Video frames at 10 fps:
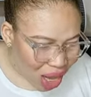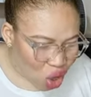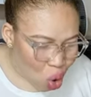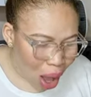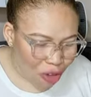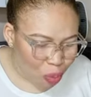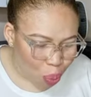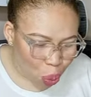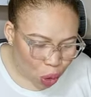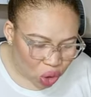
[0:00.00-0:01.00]
and you
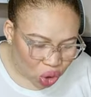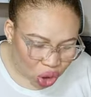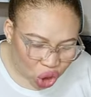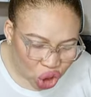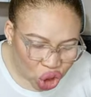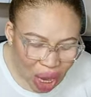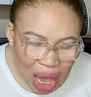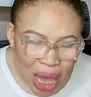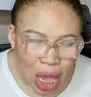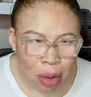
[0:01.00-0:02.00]
have put to
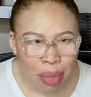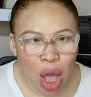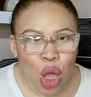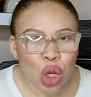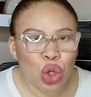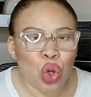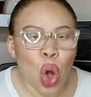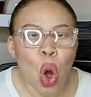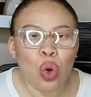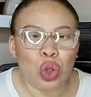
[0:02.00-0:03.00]
shame
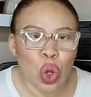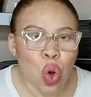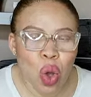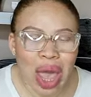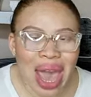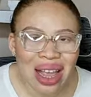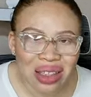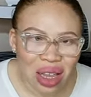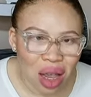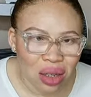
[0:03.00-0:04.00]
those who
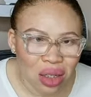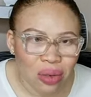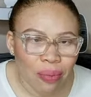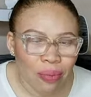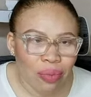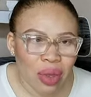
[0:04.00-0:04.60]
hate us.